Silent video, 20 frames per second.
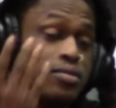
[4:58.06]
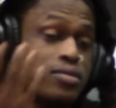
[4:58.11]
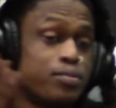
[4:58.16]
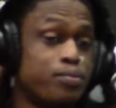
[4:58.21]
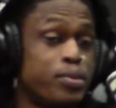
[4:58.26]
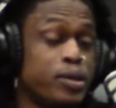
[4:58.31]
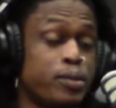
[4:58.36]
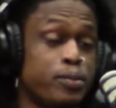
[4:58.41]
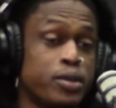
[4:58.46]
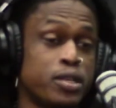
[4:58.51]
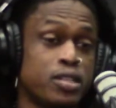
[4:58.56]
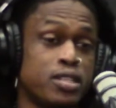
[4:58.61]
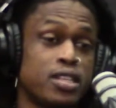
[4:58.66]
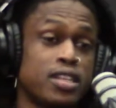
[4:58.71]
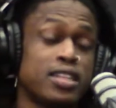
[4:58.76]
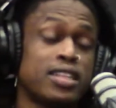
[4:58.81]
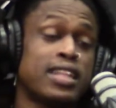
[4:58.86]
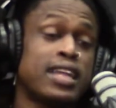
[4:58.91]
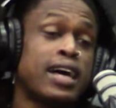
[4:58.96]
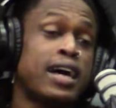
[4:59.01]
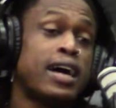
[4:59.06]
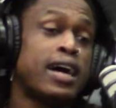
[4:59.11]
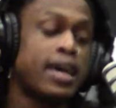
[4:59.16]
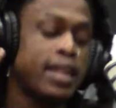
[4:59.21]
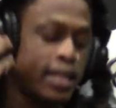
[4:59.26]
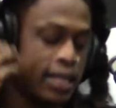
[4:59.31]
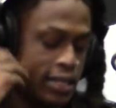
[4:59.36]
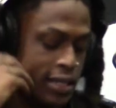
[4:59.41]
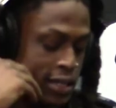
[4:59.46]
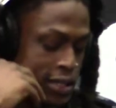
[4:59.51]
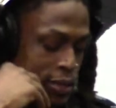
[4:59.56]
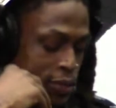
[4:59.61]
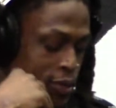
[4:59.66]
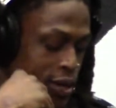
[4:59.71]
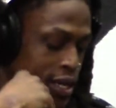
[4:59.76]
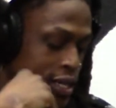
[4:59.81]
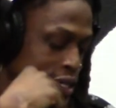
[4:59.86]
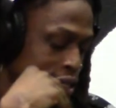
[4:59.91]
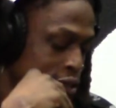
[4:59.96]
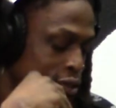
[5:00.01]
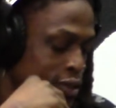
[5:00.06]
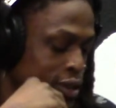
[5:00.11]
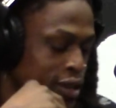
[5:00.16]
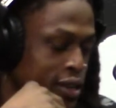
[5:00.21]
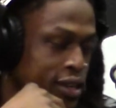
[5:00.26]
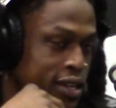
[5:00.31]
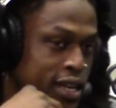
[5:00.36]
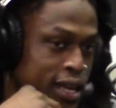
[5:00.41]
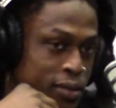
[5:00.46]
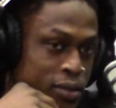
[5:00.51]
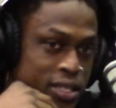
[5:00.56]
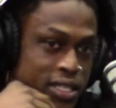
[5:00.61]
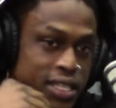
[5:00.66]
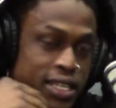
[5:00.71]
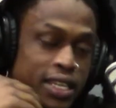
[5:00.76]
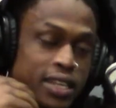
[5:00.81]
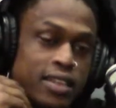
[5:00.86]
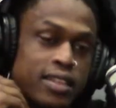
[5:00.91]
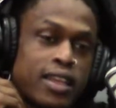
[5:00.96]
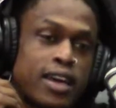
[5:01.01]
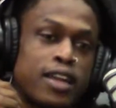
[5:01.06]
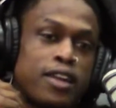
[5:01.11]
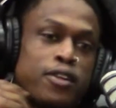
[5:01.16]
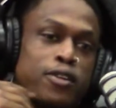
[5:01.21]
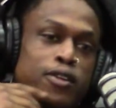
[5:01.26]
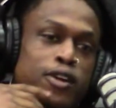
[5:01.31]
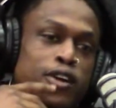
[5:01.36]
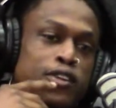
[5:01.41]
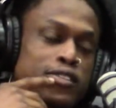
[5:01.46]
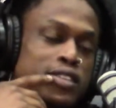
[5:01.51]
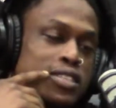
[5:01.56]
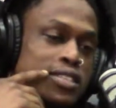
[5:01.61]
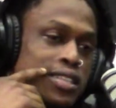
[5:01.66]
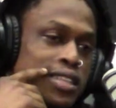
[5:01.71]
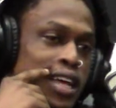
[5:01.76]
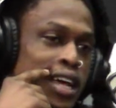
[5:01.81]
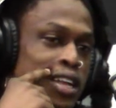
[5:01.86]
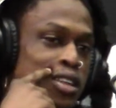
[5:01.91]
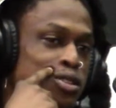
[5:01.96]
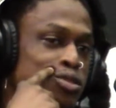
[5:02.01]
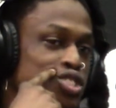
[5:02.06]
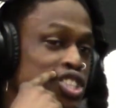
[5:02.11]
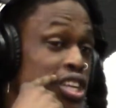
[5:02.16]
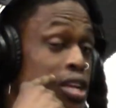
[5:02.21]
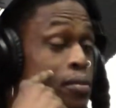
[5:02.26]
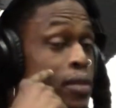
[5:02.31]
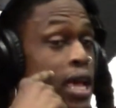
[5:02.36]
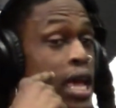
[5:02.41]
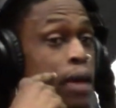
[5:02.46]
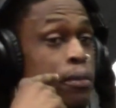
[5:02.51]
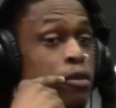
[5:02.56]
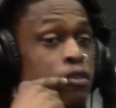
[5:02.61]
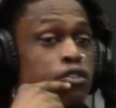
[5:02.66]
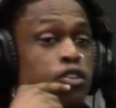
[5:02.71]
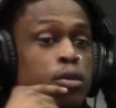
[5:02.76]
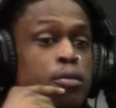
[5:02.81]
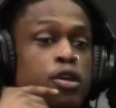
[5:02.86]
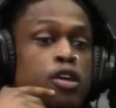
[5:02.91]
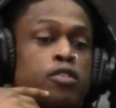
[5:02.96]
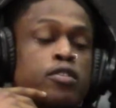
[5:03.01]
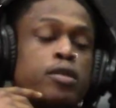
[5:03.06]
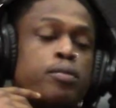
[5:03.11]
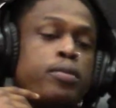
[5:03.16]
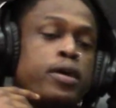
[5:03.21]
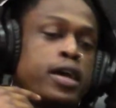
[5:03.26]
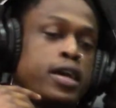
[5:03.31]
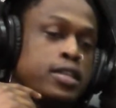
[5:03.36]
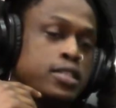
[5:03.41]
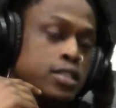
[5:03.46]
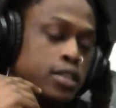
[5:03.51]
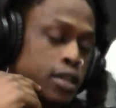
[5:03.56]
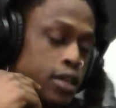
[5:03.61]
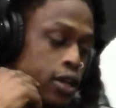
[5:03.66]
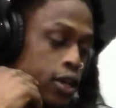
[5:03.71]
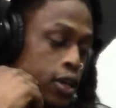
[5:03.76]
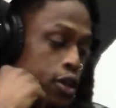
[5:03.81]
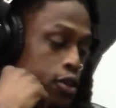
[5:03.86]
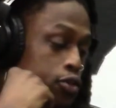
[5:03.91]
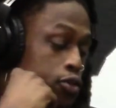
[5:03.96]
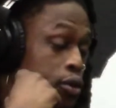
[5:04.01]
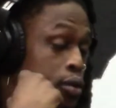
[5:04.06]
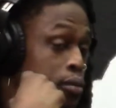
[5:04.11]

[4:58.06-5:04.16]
been building a lot of anticipation around it. I've been seeing a lot of growth, just a lot of new shit been happening for me over the past 3